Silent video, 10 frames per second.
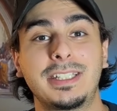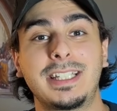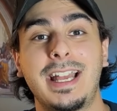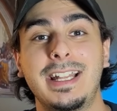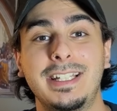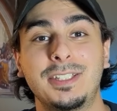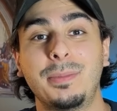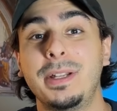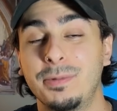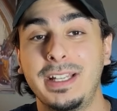and so
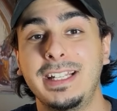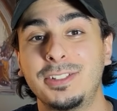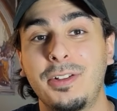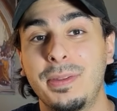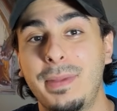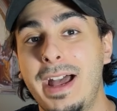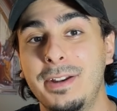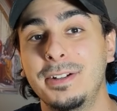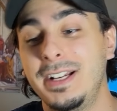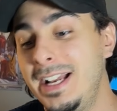many readings on the
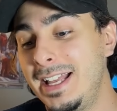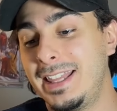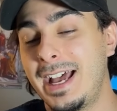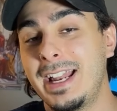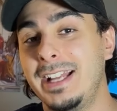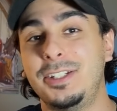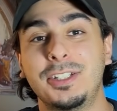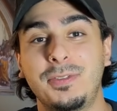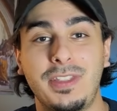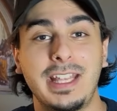matter that I
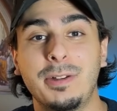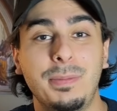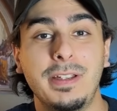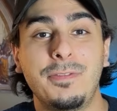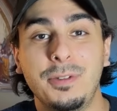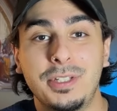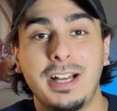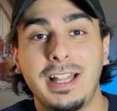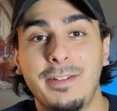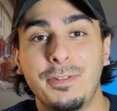just think it would be a futile
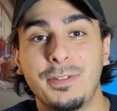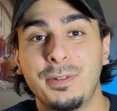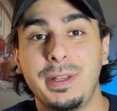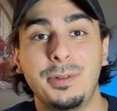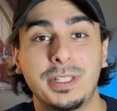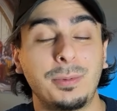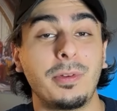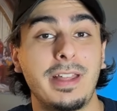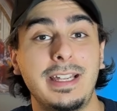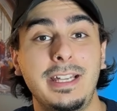effort for me to explore
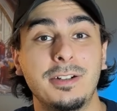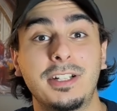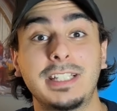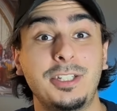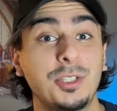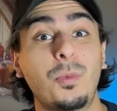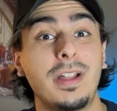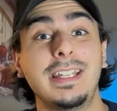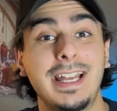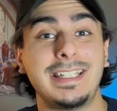that here because I just wanted to
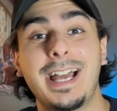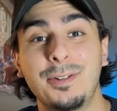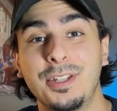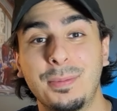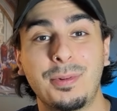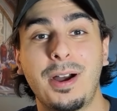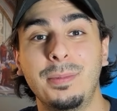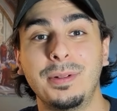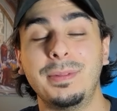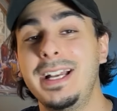get down to the
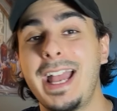problem